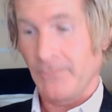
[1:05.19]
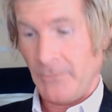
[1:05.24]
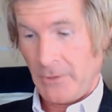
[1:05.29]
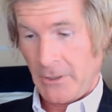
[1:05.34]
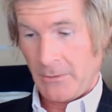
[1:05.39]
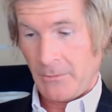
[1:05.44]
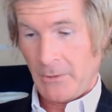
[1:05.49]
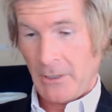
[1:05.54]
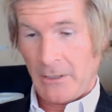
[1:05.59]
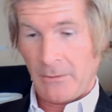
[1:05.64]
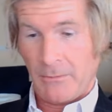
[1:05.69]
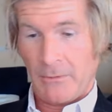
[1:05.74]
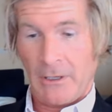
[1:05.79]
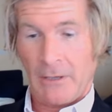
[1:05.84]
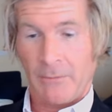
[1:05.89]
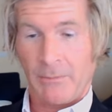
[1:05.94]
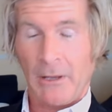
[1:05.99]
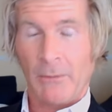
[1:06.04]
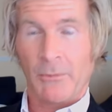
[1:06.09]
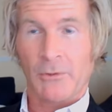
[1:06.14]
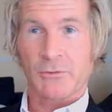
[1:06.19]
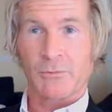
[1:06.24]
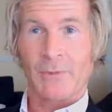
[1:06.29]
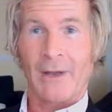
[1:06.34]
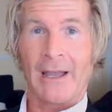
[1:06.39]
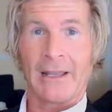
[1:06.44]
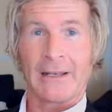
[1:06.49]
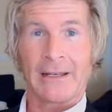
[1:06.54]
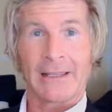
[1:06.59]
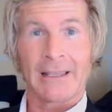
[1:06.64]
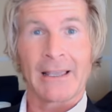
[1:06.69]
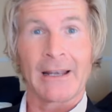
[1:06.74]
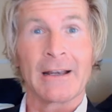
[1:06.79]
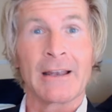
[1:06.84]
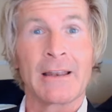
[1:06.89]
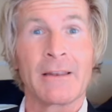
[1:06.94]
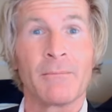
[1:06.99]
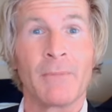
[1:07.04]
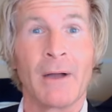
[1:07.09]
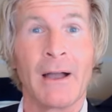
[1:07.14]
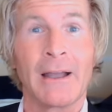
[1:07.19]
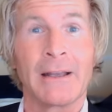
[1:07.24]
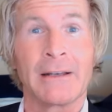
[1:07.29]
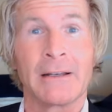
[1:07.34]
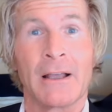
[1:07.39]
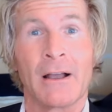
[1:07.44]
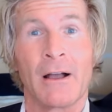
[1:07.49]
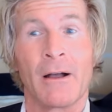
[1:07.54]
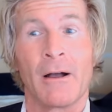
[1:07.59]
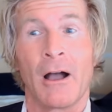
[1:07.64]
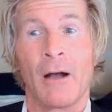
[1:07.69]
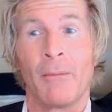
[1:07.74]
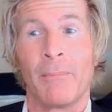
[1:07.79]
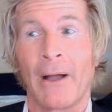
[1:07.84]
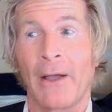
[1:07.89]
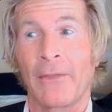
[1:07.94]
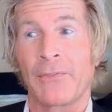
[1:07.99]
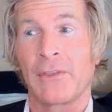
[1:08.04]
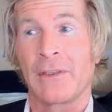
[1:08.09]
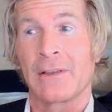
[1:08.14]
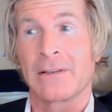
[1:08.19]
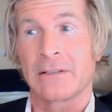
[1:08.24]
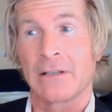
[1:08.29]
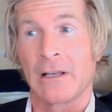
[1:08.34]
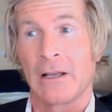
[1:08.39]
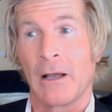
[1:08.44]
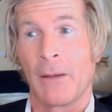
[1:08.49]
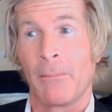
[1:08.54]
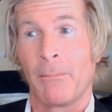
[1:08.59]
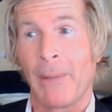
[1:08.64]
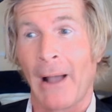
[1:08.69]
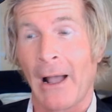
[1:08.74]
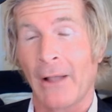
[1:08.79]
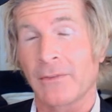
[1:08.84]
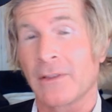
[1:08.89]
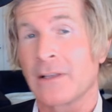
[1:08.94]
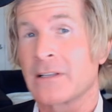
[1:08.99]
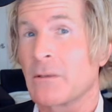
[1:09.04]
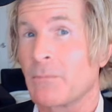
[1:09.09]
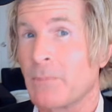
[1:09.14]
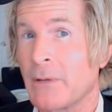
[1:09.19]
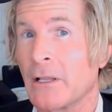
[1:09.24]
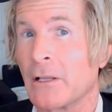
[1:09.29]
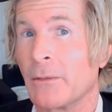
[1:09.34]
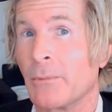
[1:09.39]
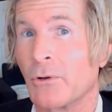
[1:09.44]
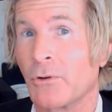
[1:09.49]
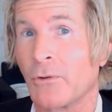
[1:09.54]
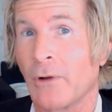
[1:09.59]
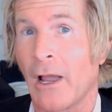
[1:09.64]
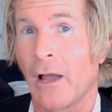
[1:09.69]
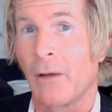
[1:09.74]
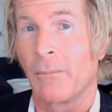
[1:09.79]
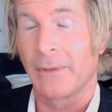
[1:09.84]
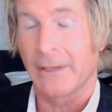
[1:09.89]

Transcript: in people's mind. Get it in mind about this appealable ground,